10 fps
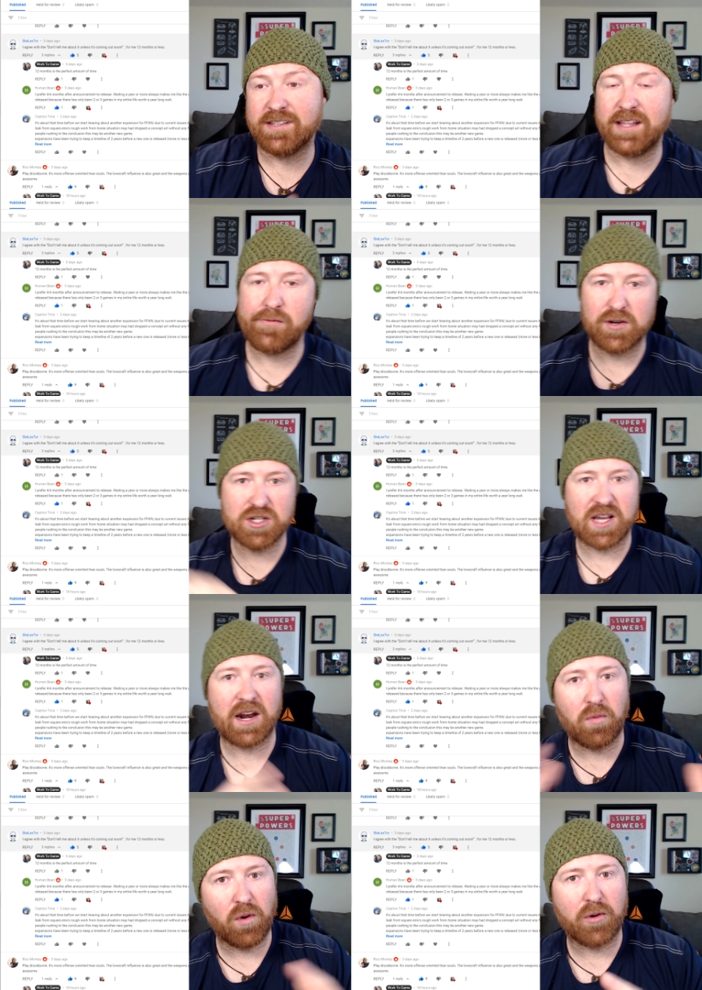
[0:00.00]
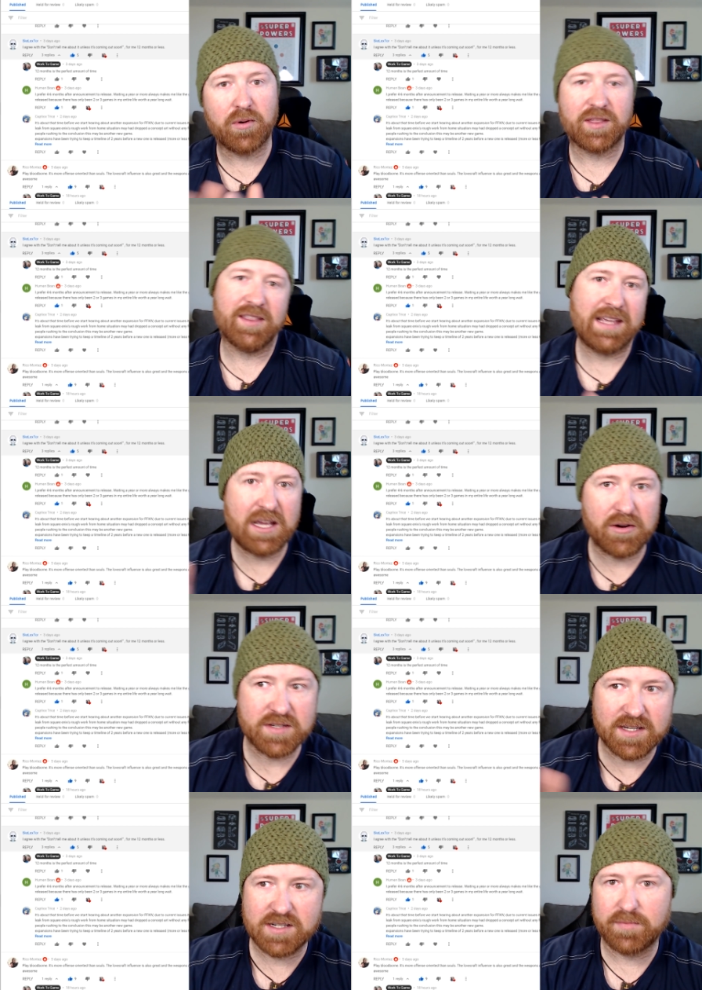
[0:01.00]
And they would just kind of work within the
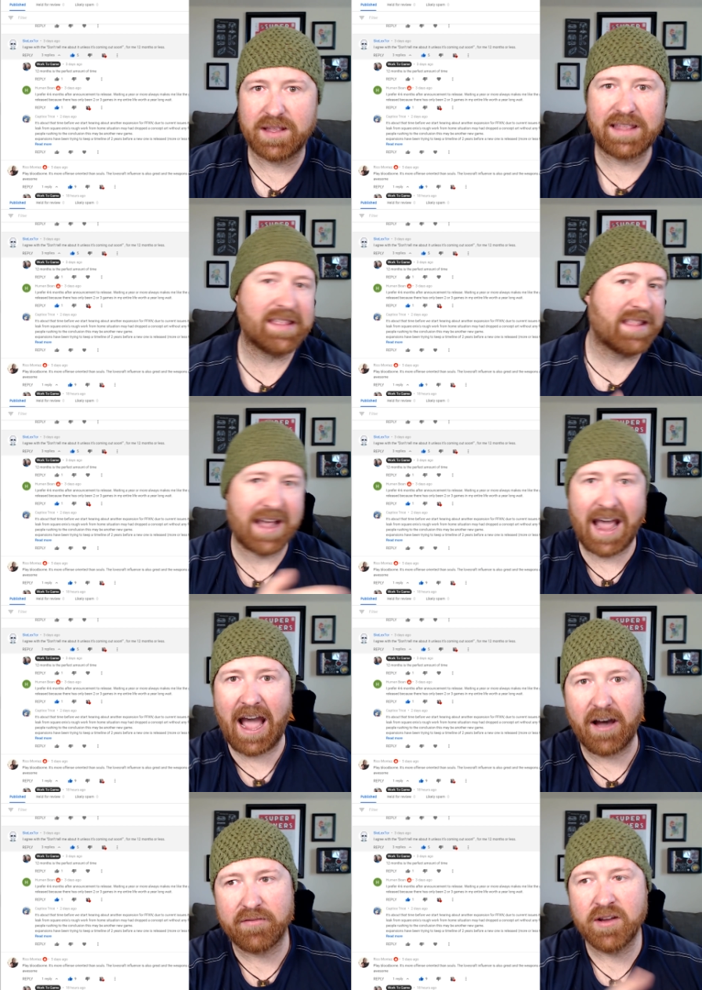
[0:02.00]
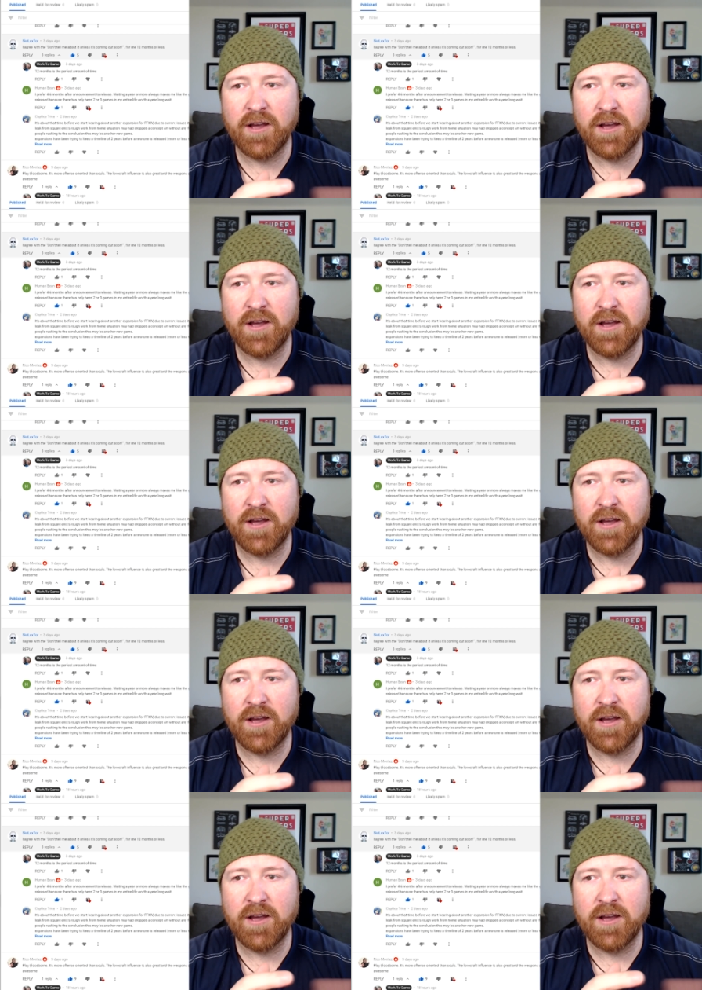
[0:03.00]
ecosystem they, they have.